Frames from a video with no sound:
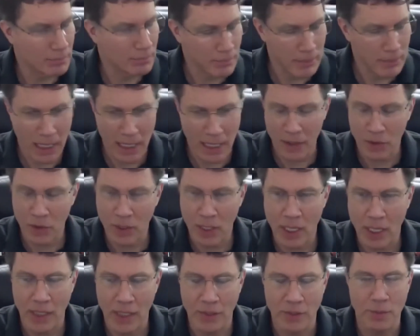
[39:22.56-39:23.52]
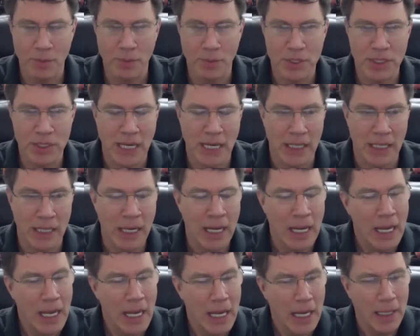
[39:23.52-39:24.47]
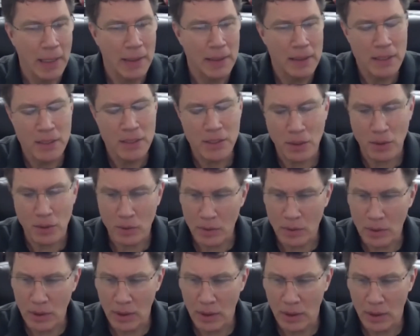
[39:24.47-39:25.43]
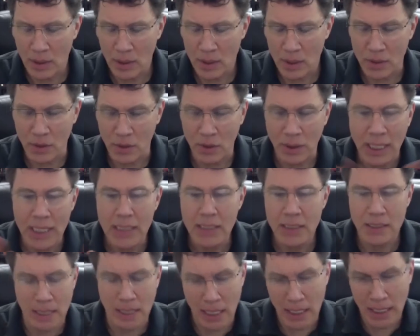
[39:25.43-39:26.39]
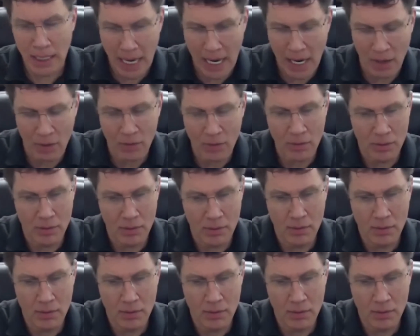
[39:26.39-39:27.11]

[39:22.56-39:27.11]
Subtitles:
agree 100%. So let's say now,